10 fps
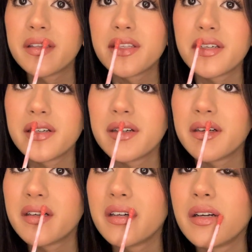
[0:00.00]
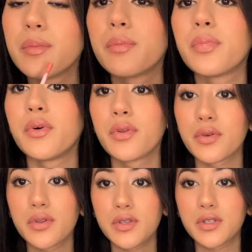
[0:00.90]
to pull
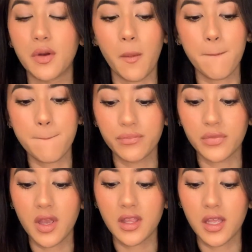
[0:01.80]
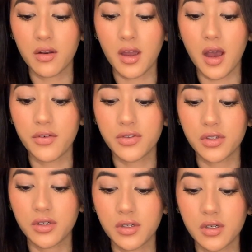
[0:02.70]
through the show and then
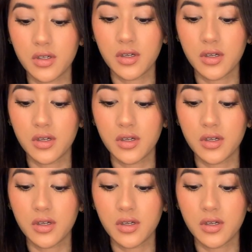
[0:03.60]
after